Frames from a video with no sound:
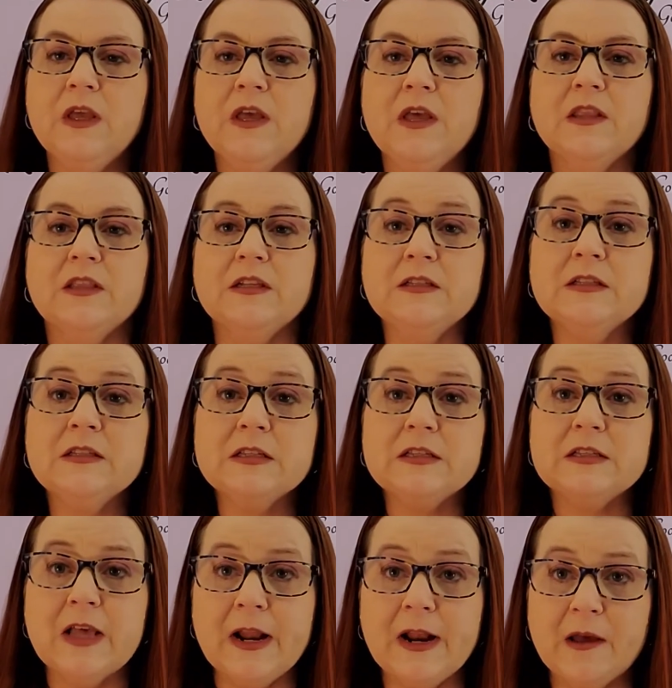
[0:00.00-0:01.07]
This is the
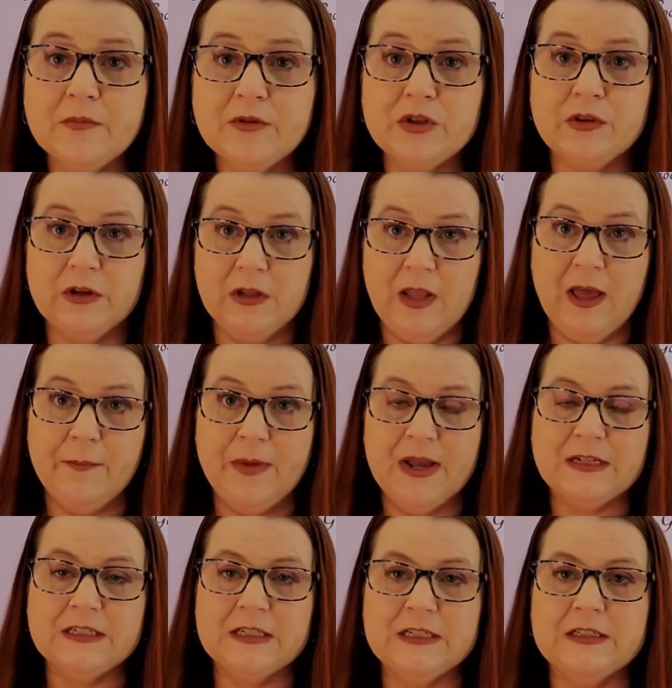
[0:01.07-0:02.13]
setup to the
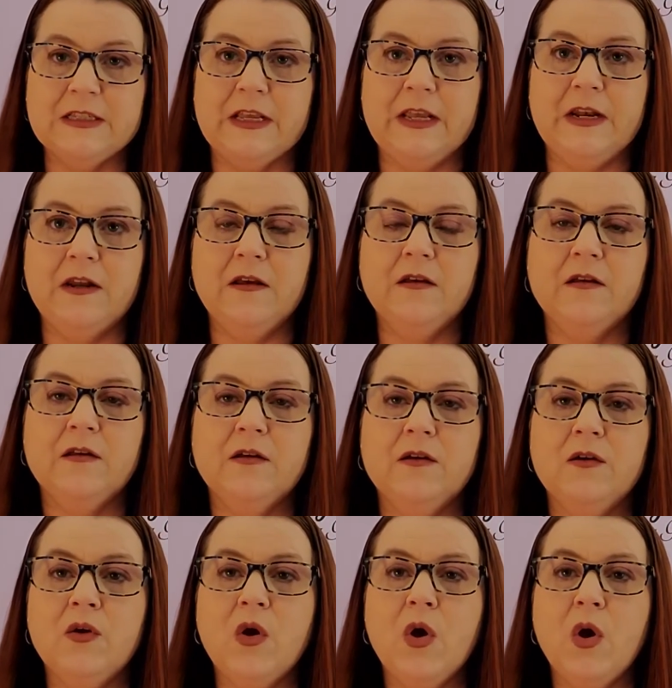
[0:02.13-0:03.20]
climactic scene.
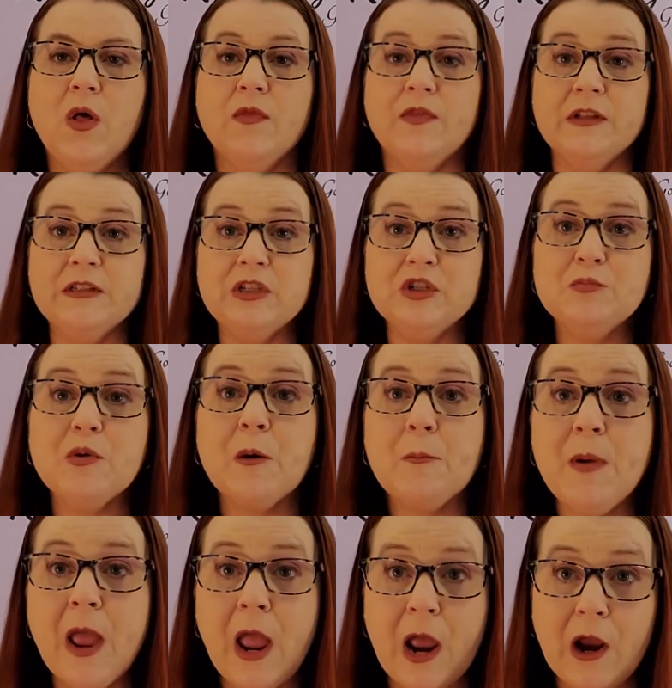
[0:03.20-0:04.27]
This is
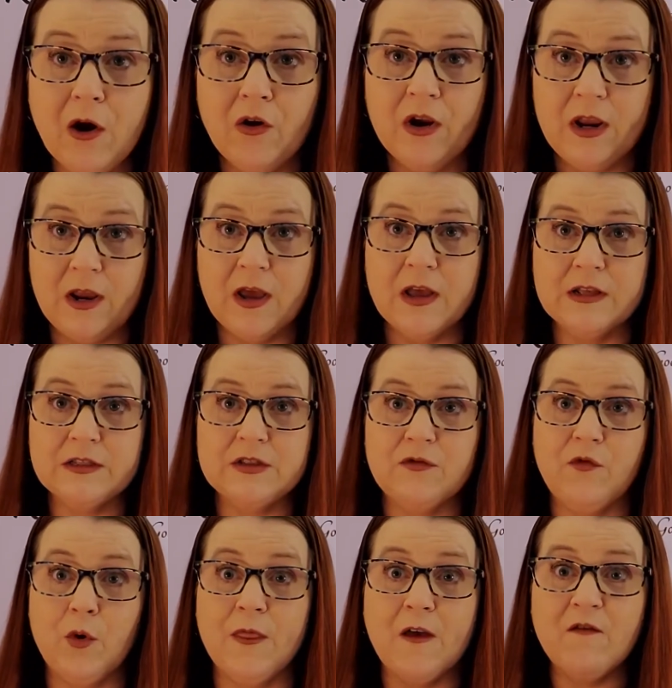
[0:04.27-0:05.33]
preparing us
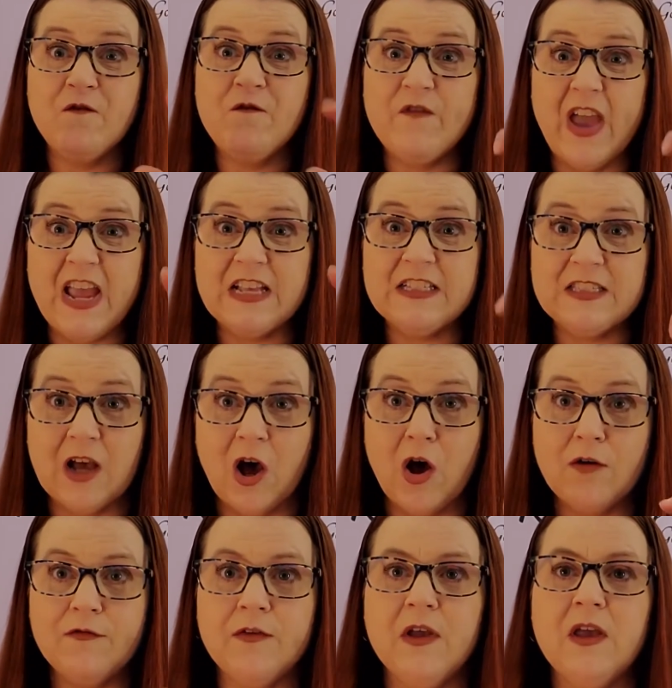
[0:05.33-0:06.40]
for the
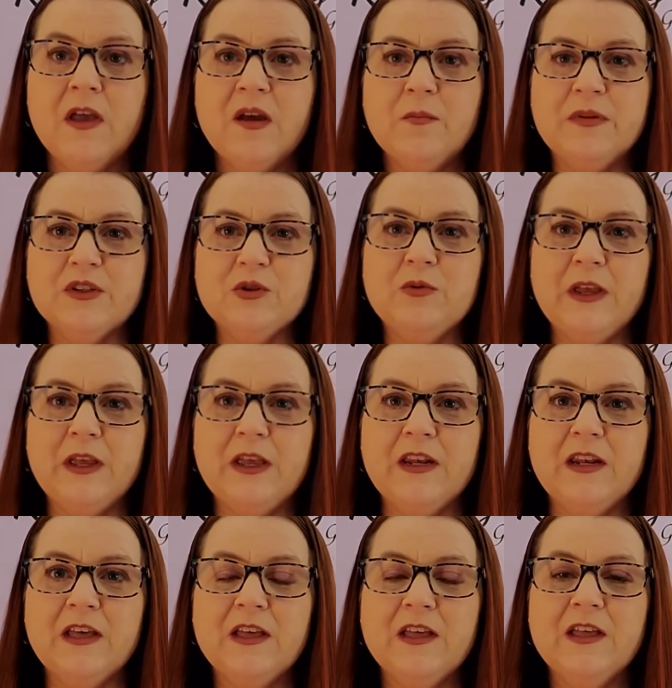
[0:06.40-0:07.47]
face-off
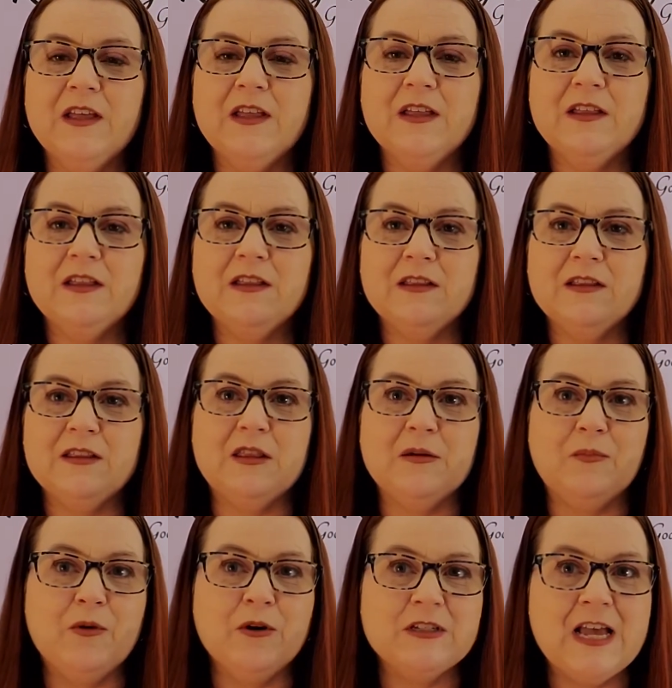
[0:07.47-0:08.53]
between the
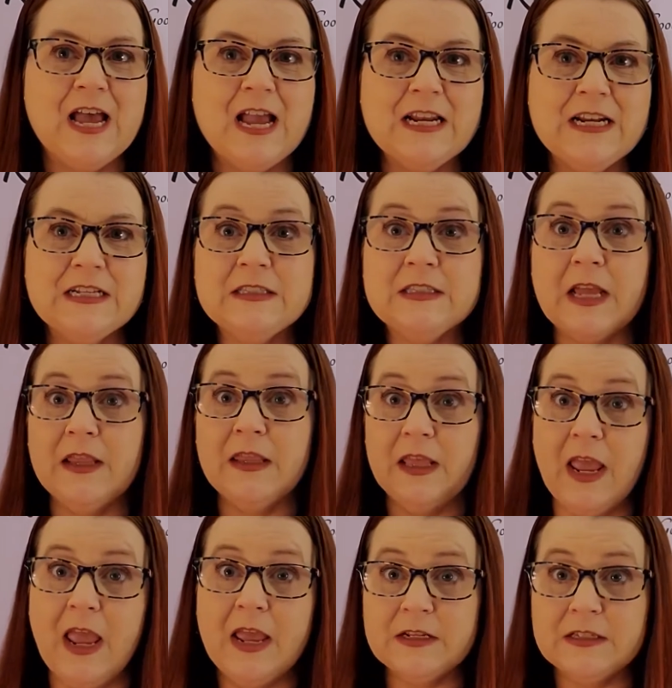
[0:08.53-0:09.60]
protagonist and
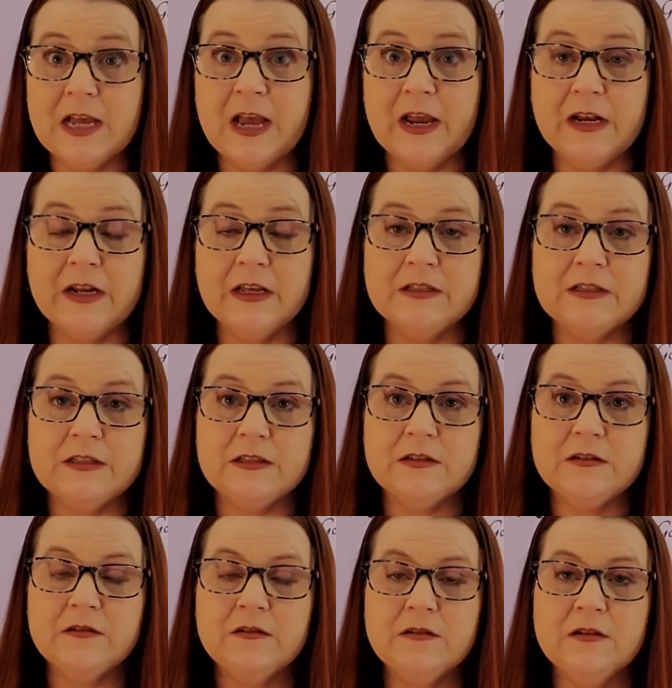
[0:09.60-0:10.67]
the antagonist,
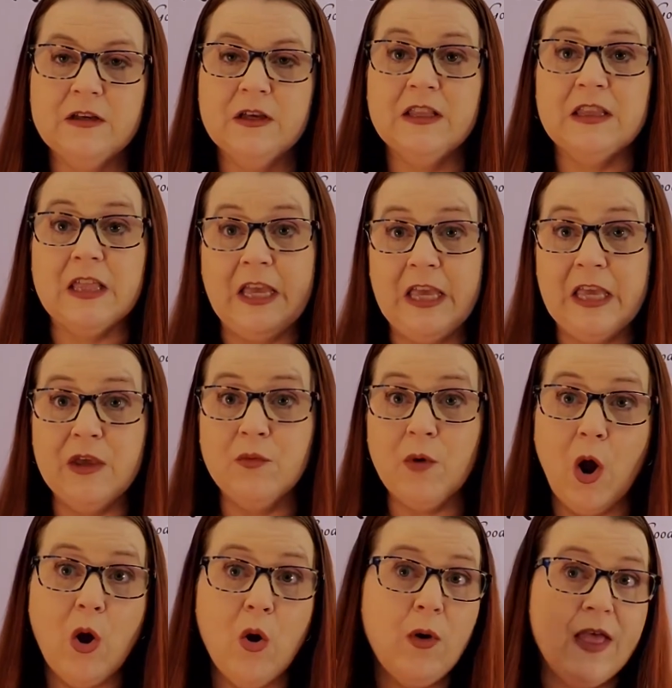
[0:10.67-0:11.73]
the
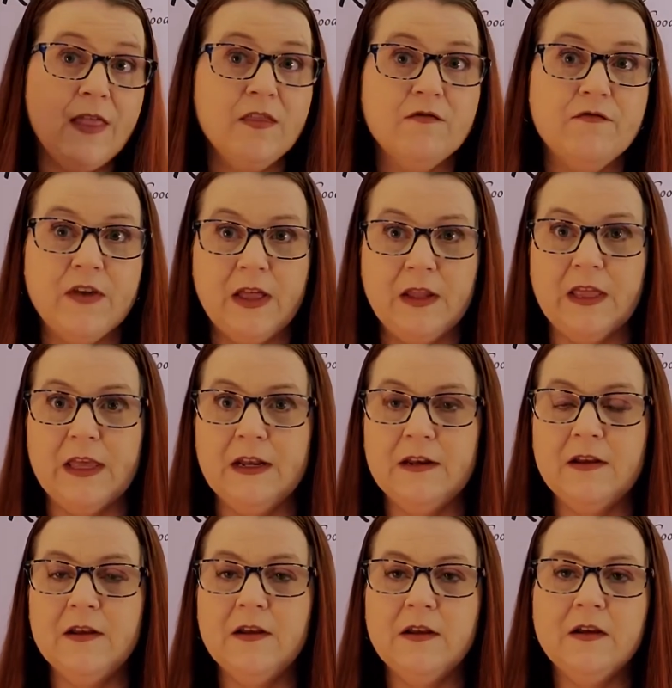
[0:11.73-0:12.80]
hero and the villain,
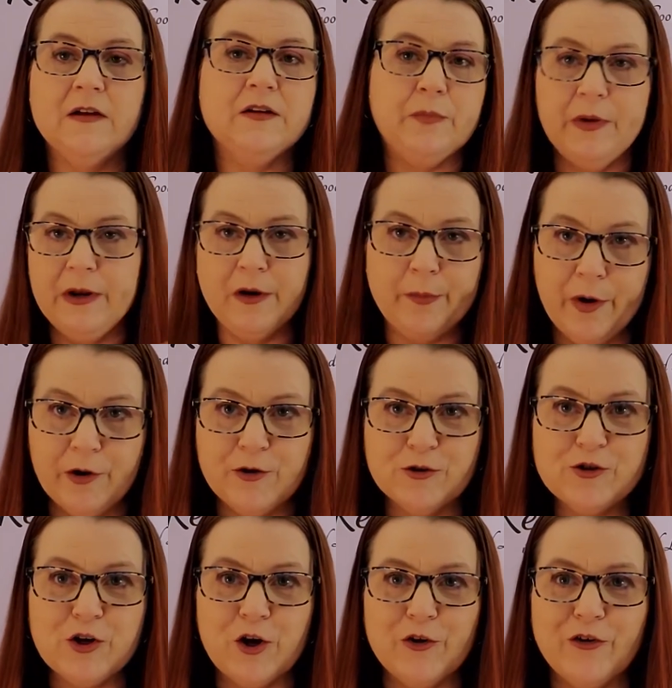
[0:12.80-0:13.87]
depending upon your
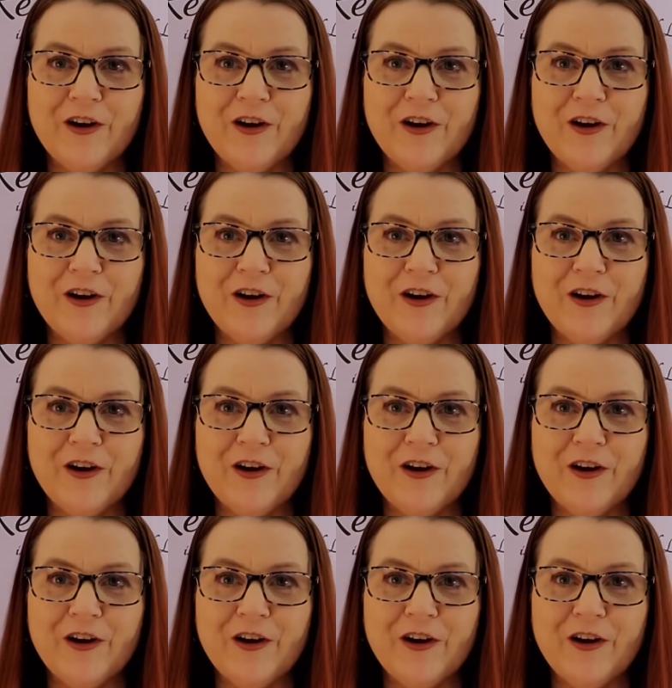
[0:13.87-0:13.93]
genre.